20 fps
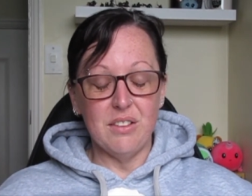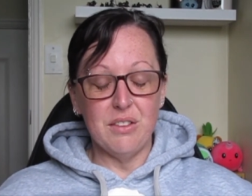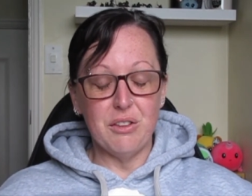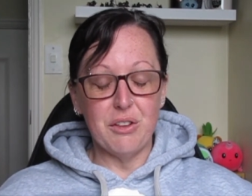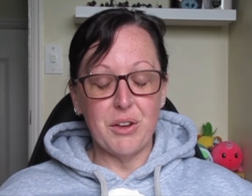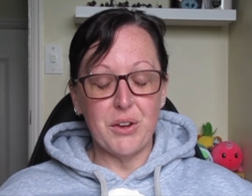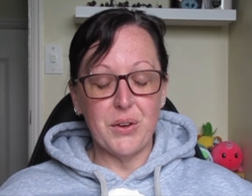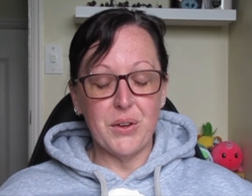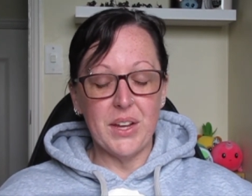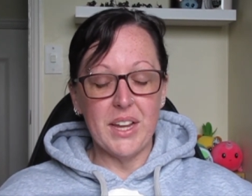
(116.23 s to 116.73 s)

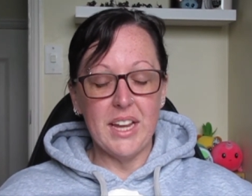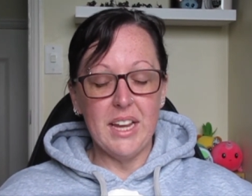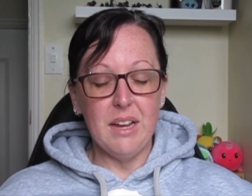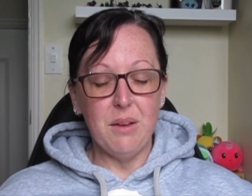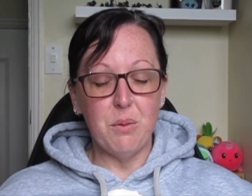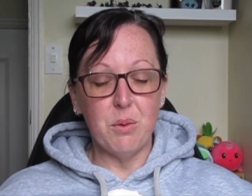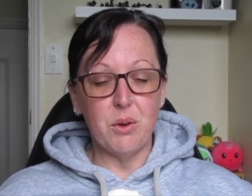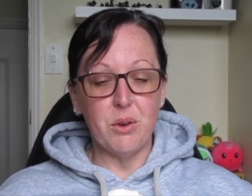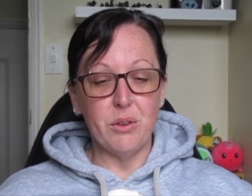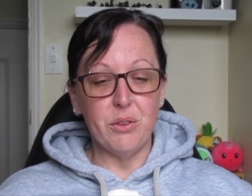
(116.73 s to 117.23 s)
So he
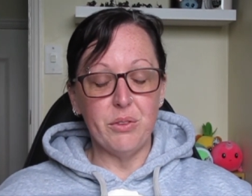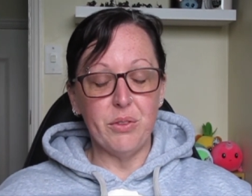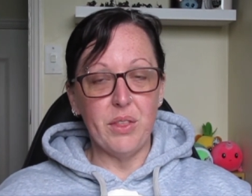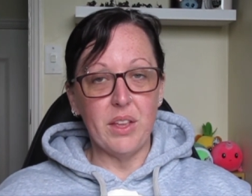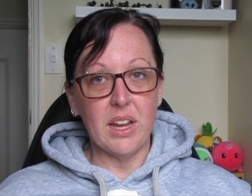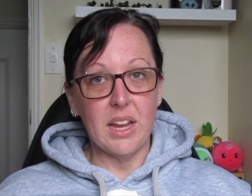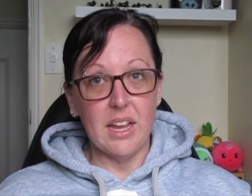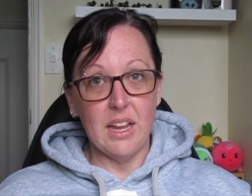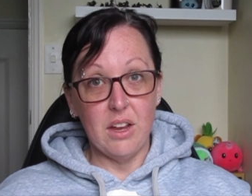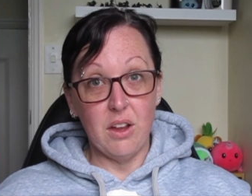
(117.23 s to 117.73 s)
was the
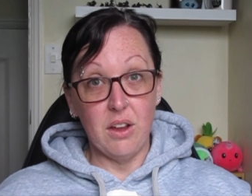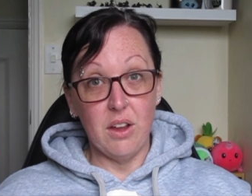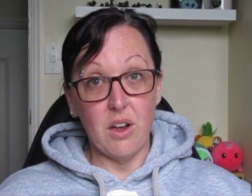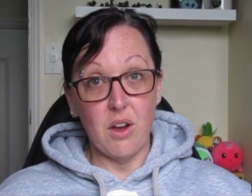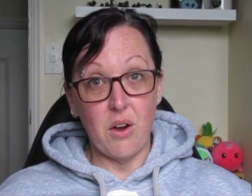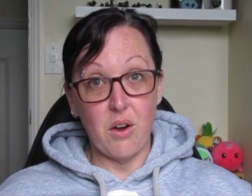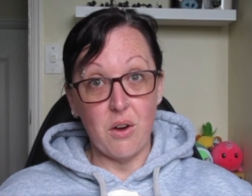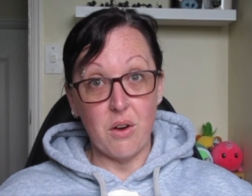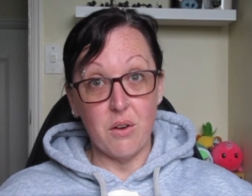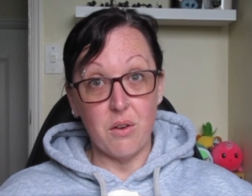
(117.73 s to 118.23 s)
king
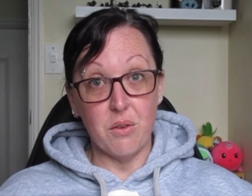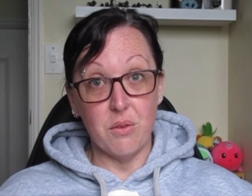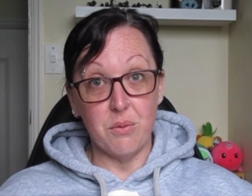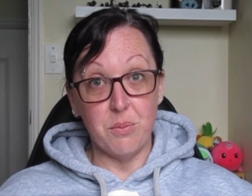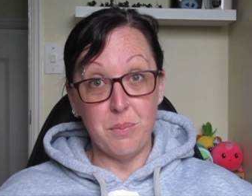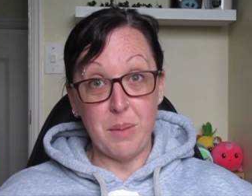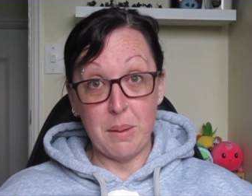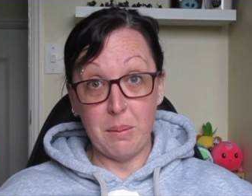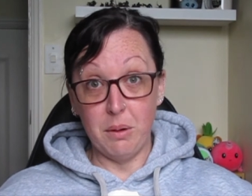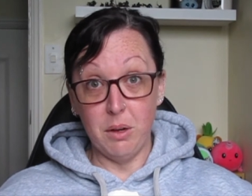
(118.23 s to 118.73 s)

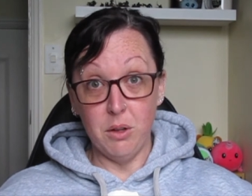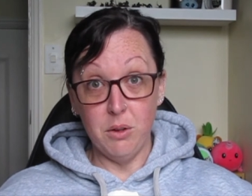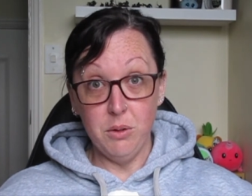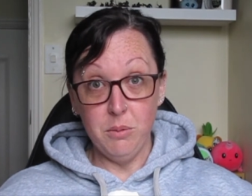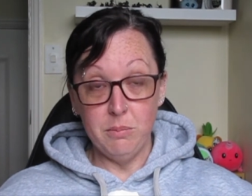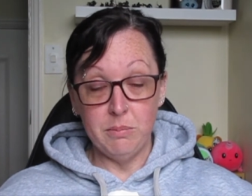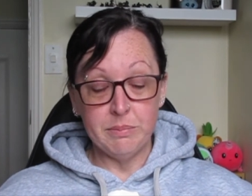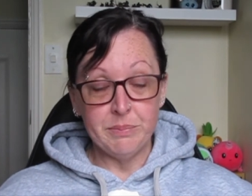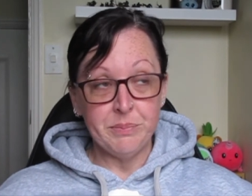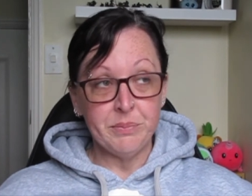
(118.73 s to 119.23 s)
of
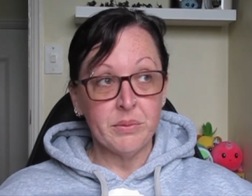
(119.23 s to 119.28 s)
Babylon.